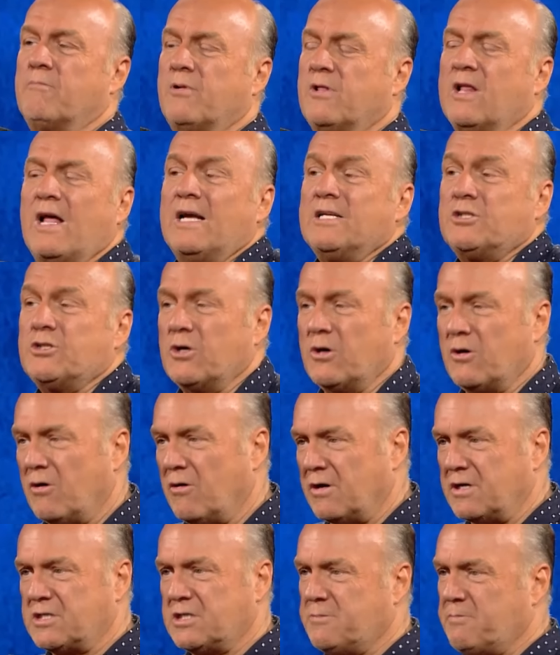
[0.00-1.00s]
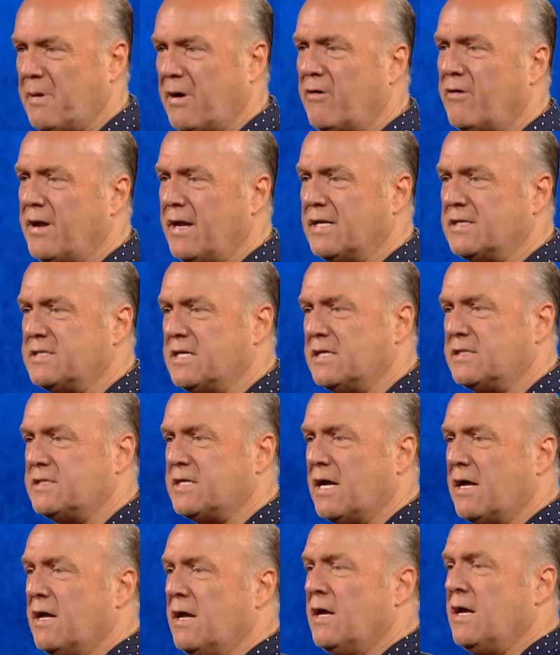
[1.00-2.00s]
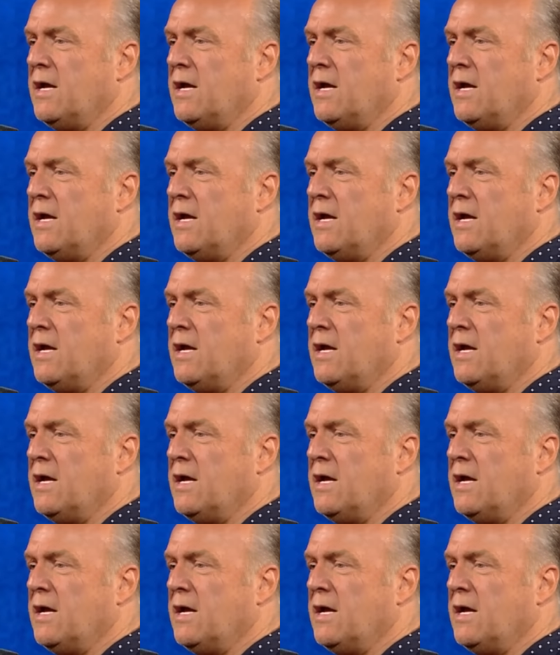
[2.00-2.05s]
pleasure or experience. It's a